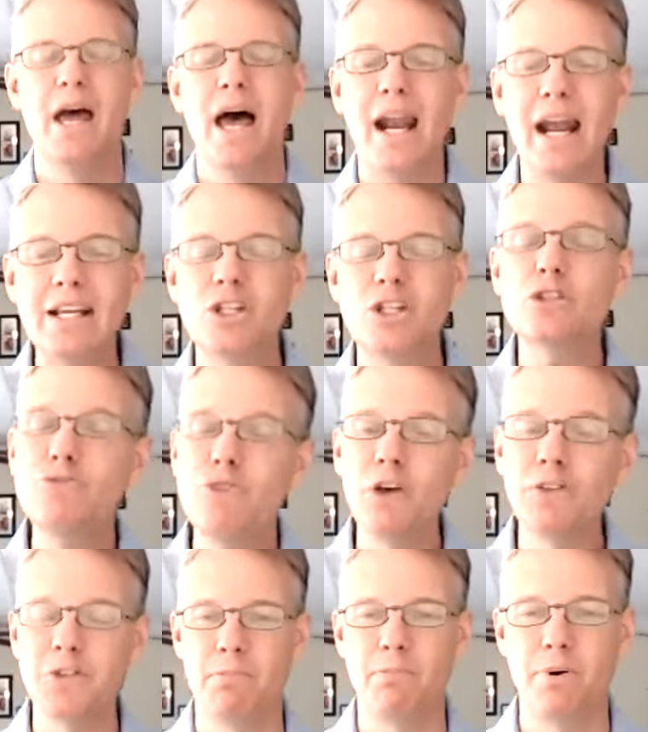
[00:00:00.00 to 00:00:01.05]
and I just
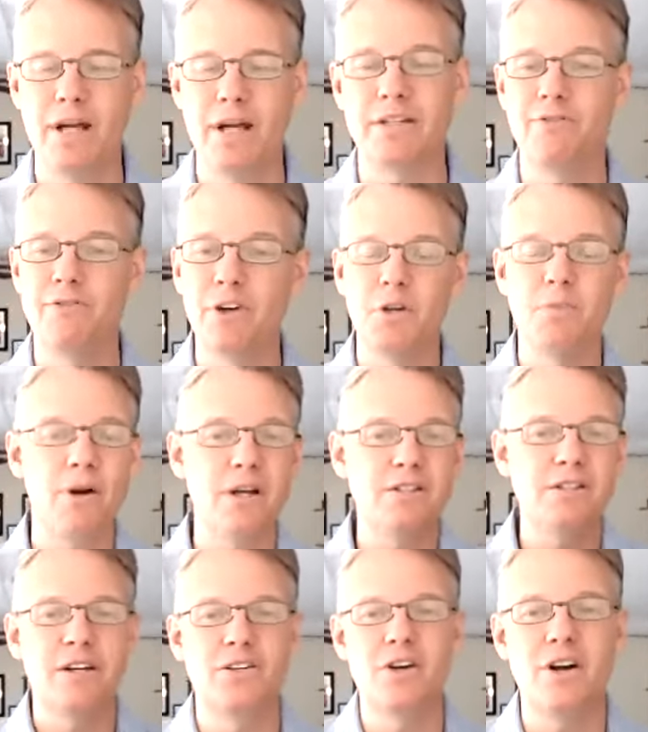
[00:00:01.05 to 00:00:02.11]
felt impressed. I felt impressed,
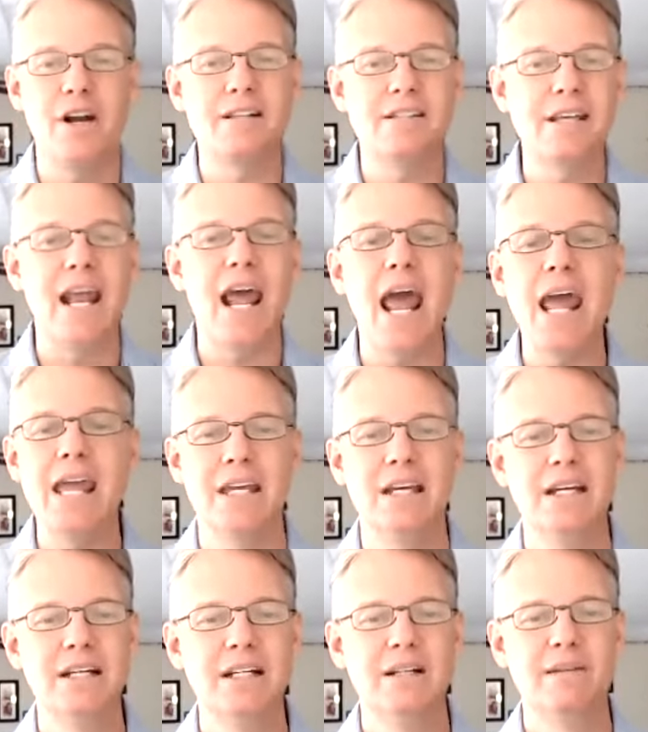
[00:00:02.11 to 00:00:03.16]
and I turned and I said, "Hey,"
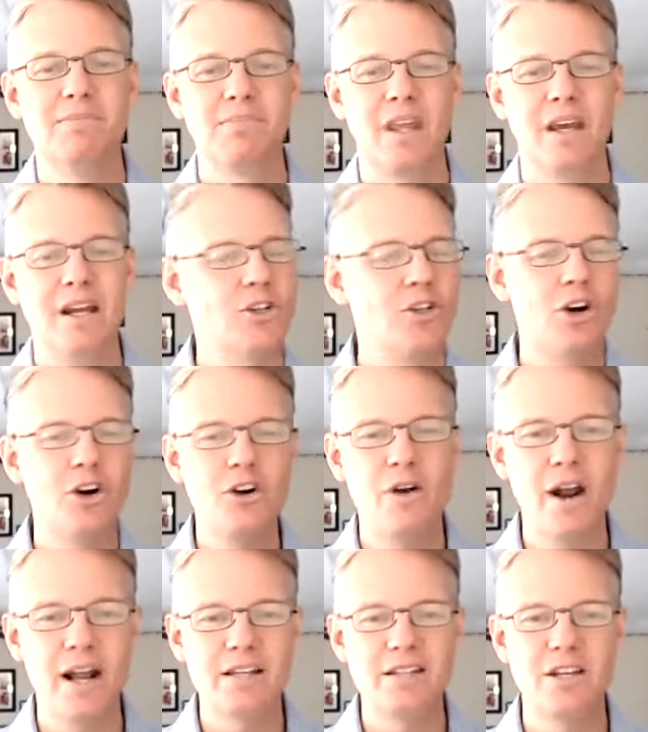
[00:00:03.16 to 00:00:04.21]
and he turned
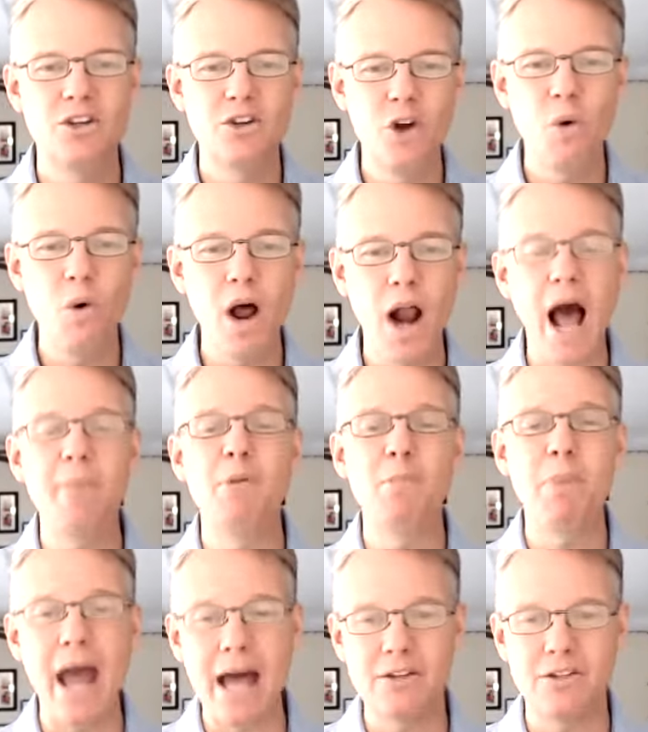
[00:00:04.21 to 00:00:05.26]
around. I said, "You know what? I'm a
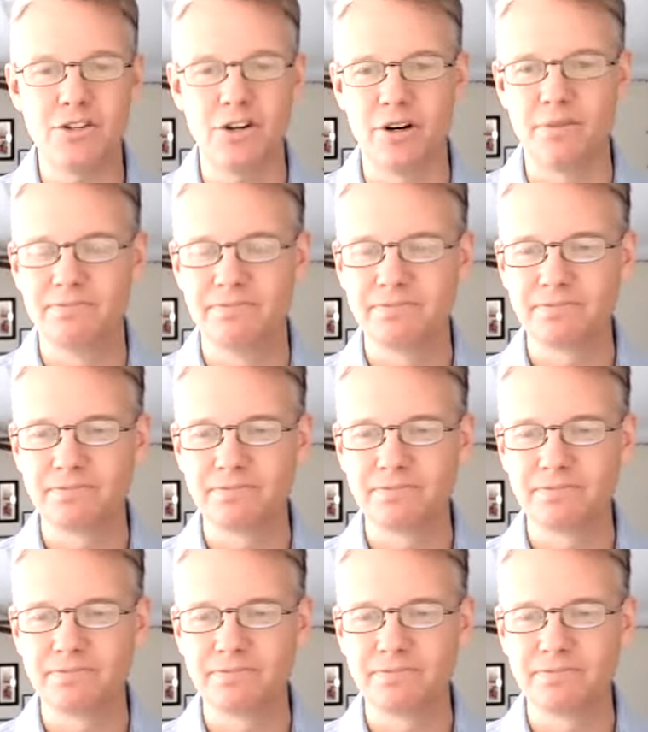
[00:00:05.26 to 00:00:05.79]
pastor."